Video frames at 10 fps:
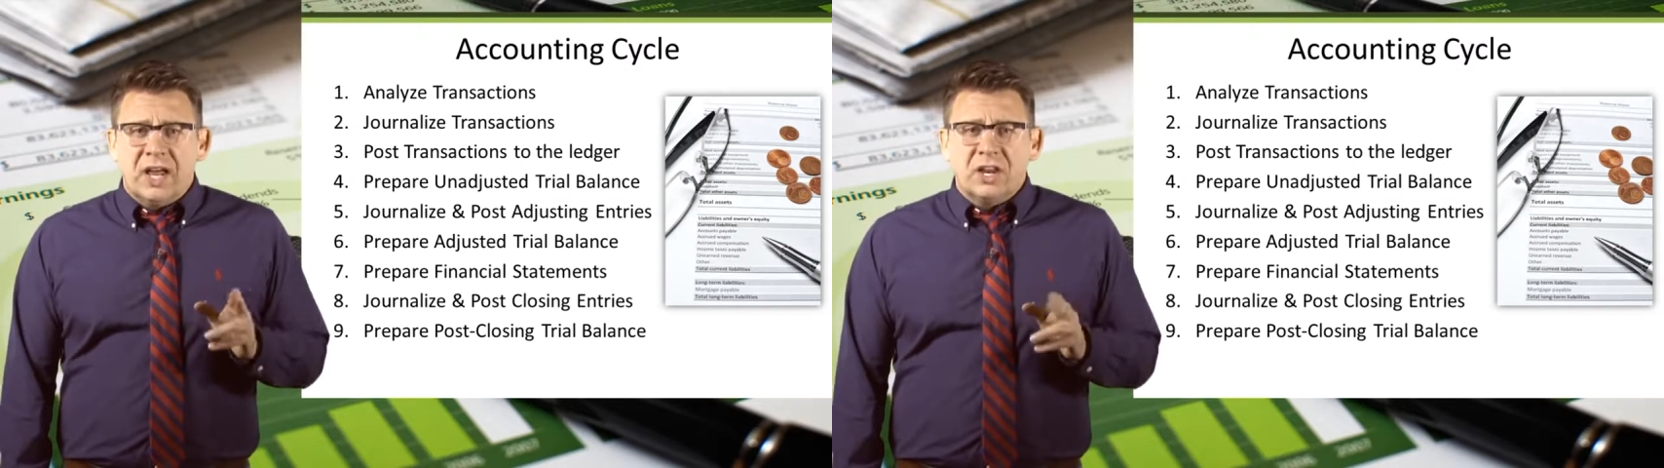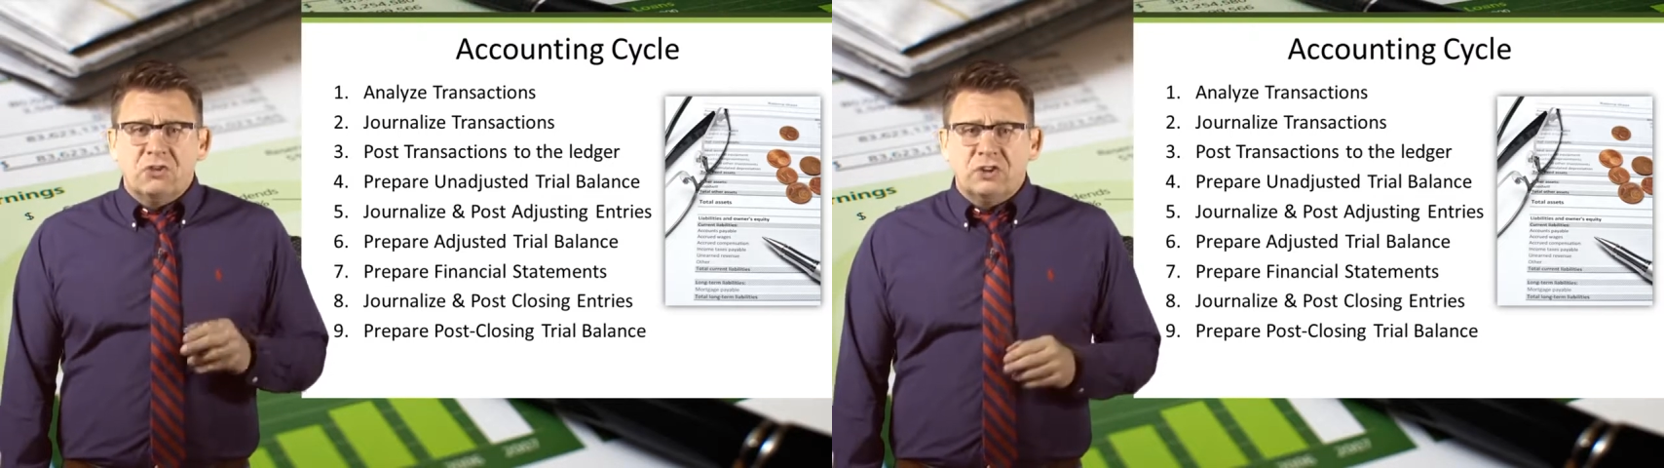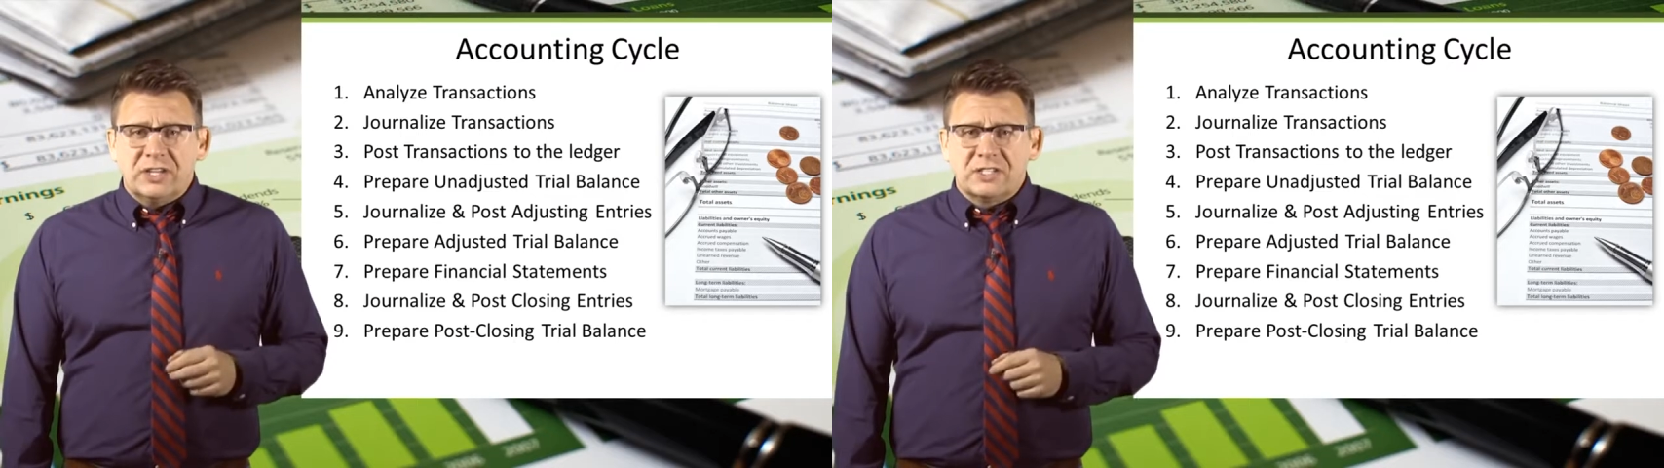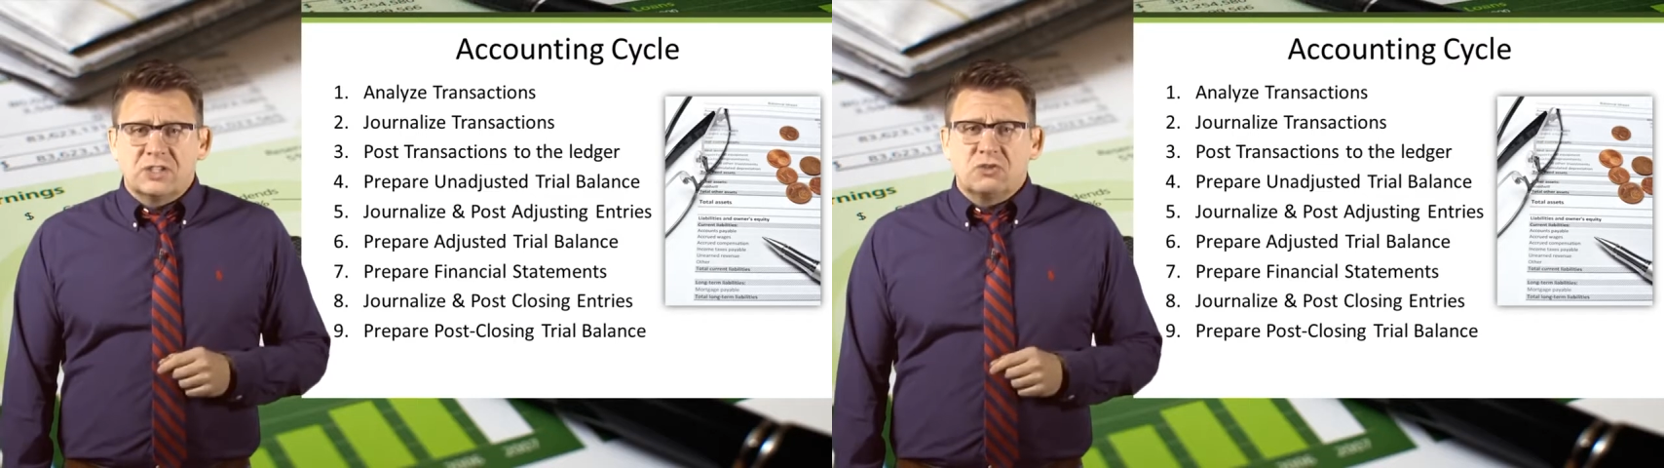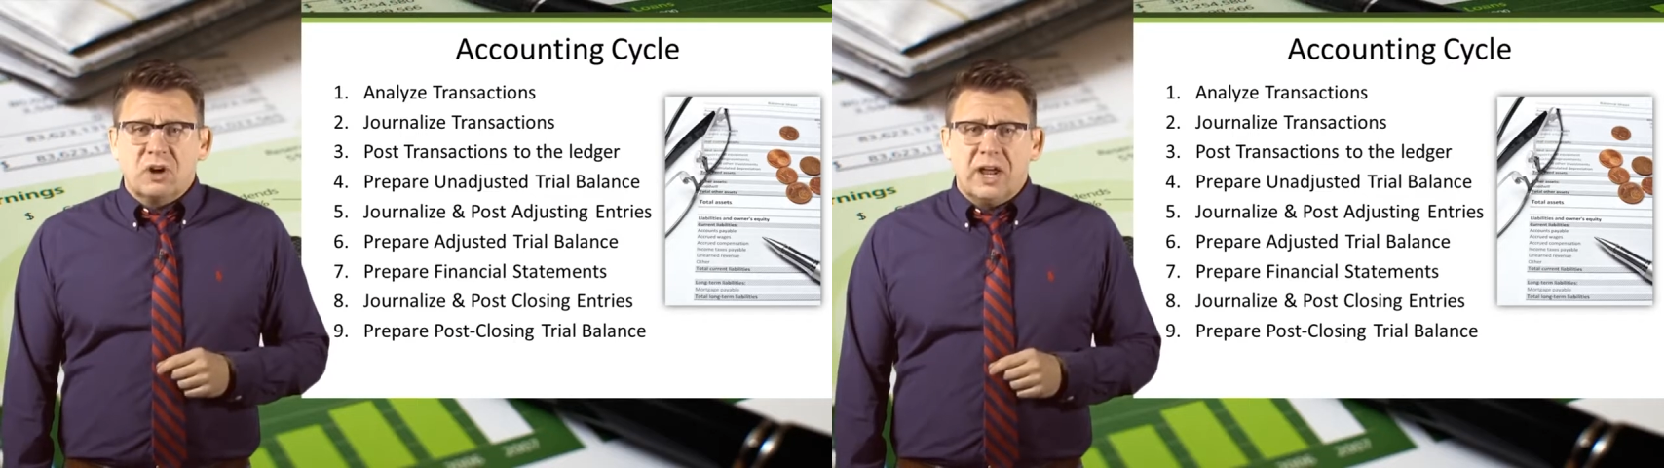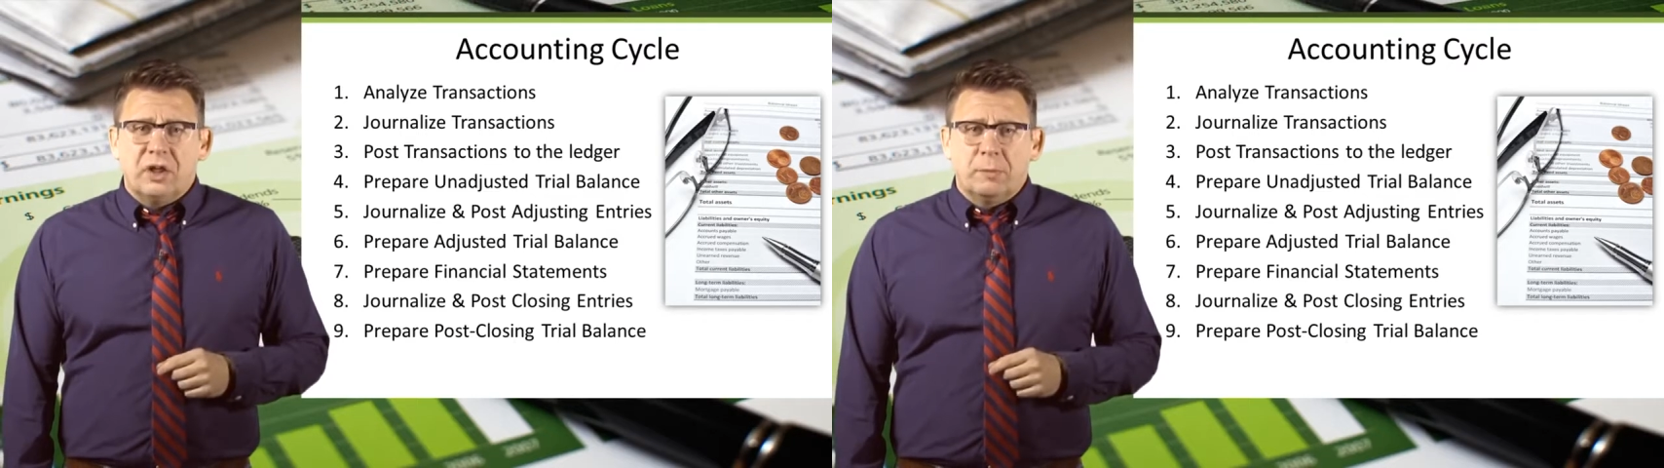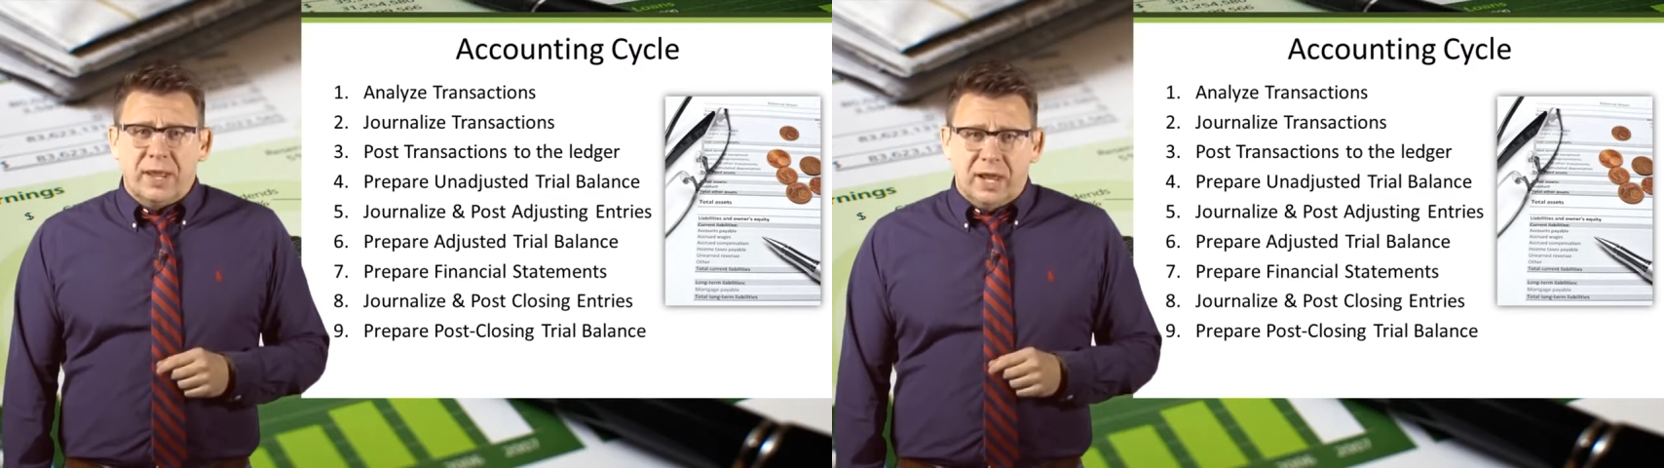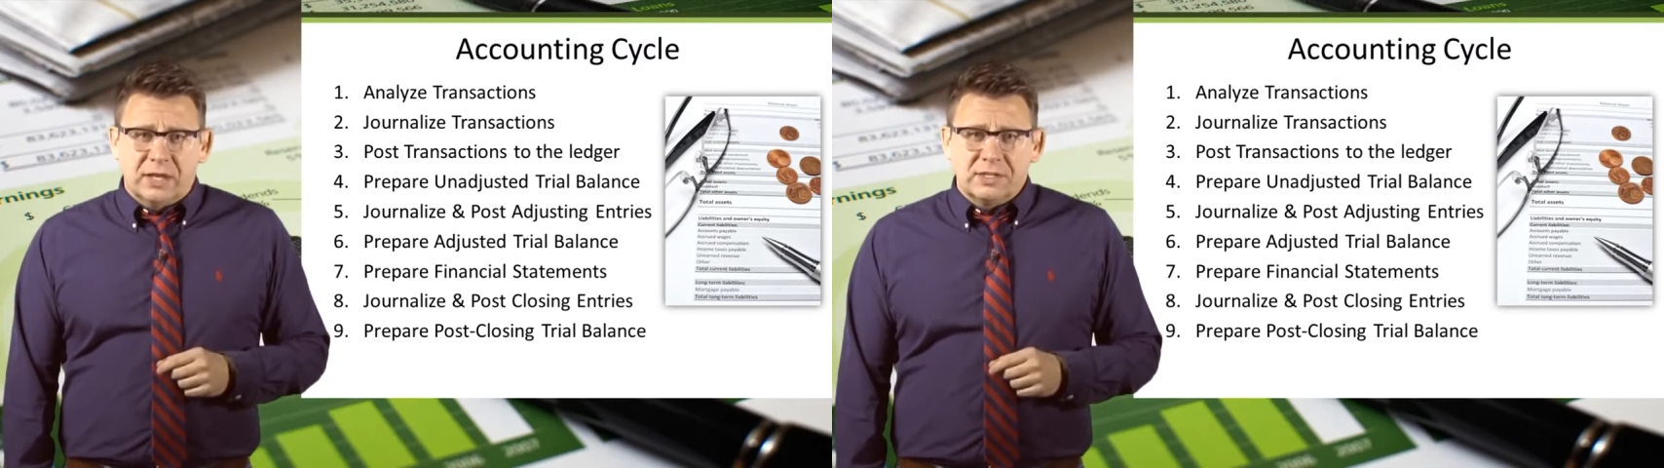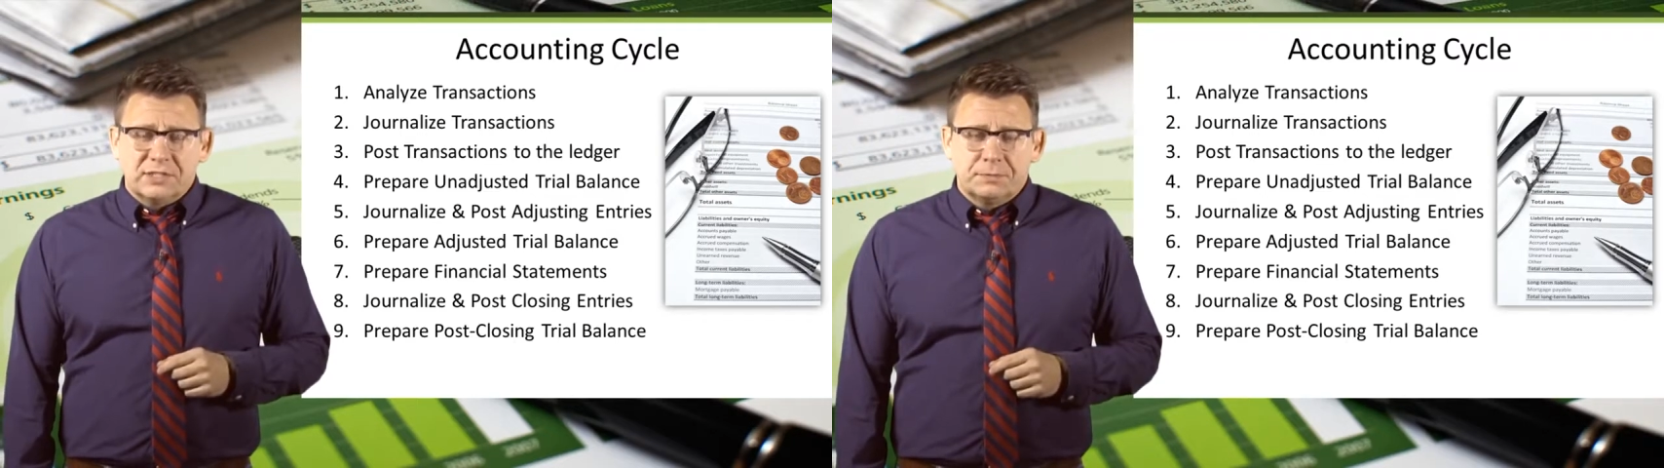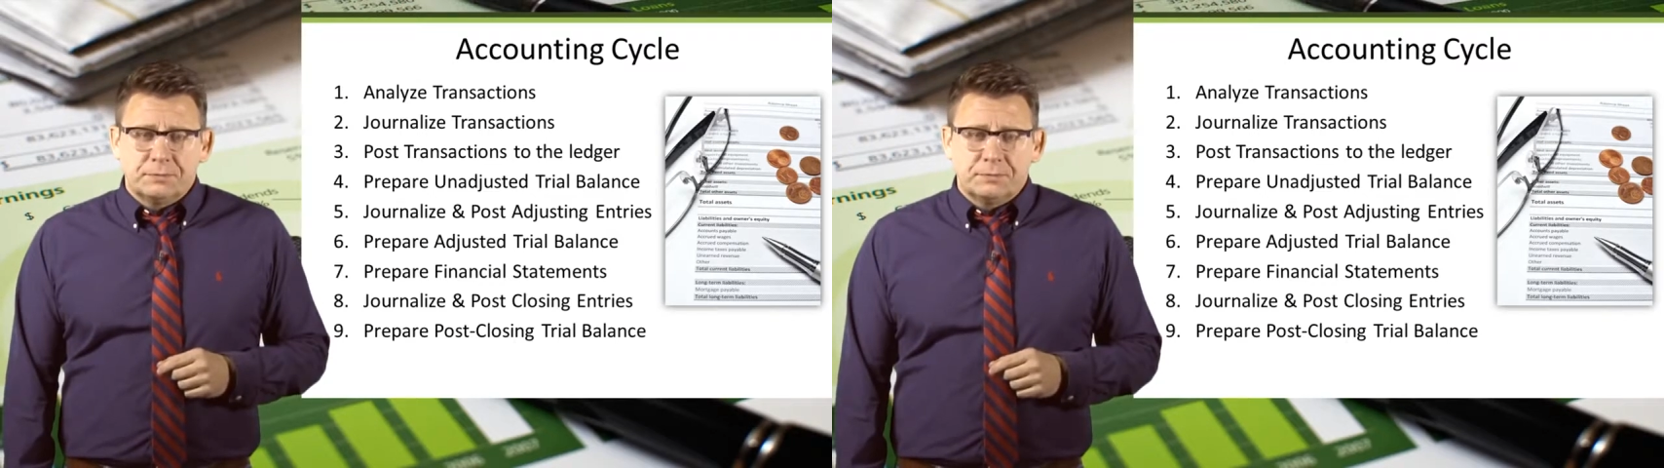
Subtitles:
unadjusted trial balance,